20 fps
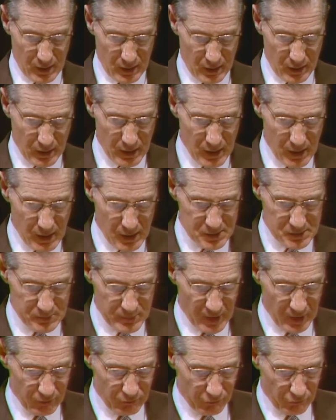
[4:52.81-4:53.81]
And he has
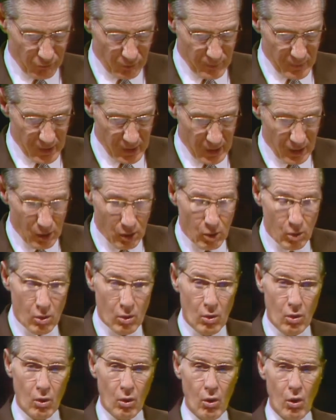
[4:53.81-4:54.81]
been for me
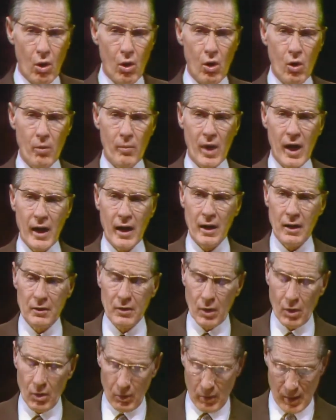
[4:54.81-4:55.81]
all my
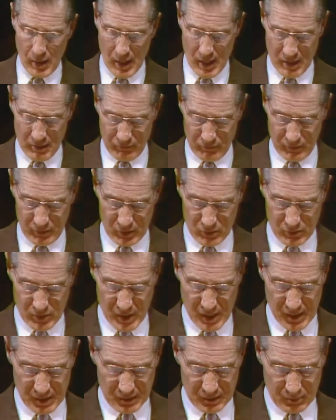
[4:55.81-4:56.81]
adult life a
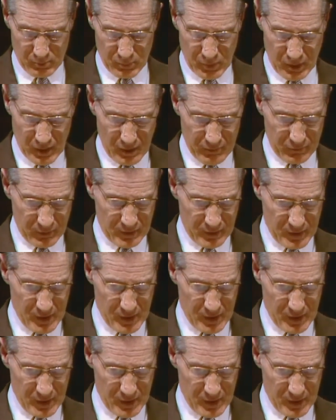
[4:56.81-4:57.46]
great and beloved